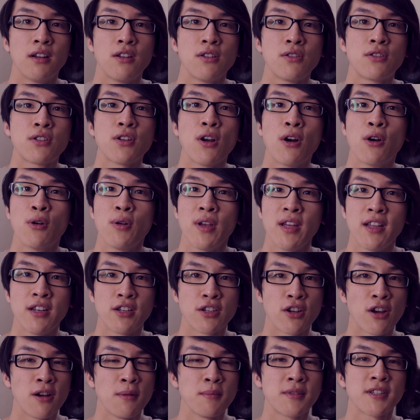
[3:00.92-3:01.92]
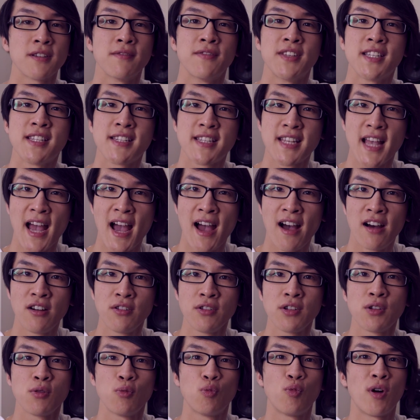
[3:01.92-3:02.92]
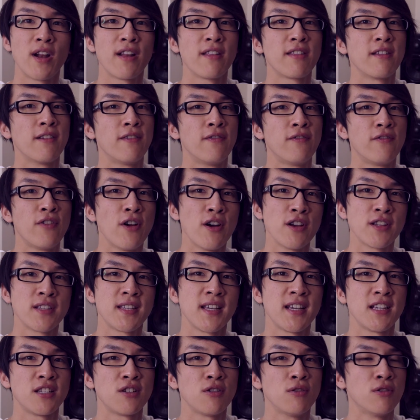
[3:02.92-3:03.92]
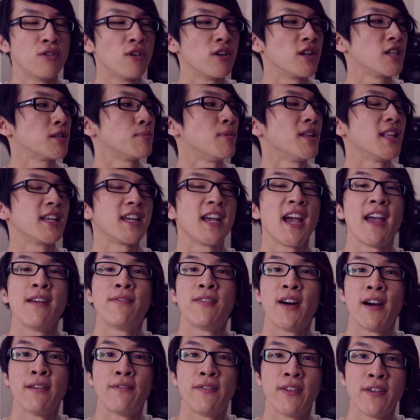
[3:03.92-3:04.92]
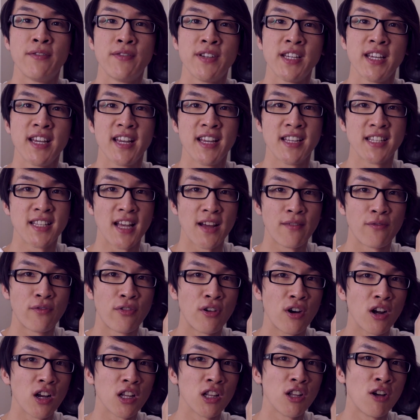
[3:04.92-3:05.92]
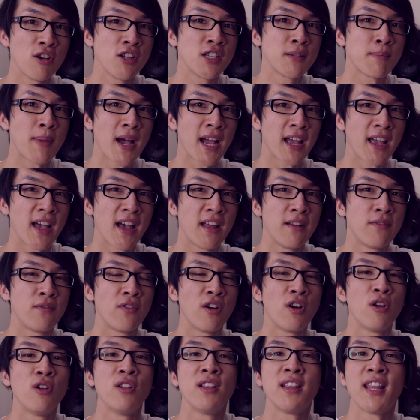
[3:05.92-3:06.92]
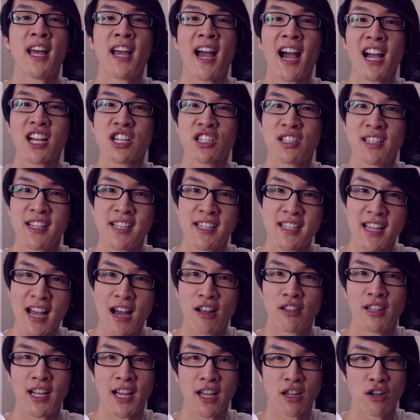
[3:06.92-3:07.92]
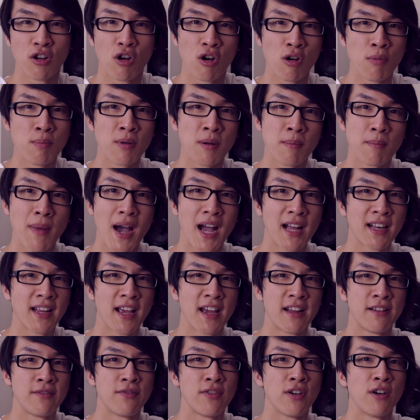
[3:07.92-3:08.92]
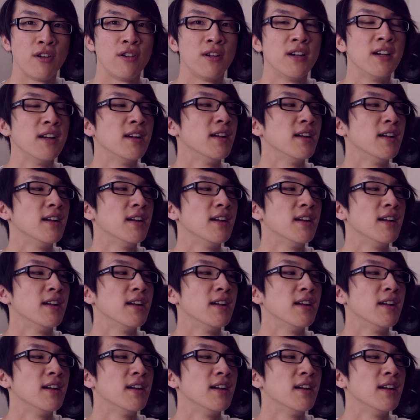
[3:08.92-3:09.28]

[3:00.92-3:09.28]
So in terms of sound, one of the first things you notice about the K550 is that for a closed back headphone, they actually sound like an open back headphone,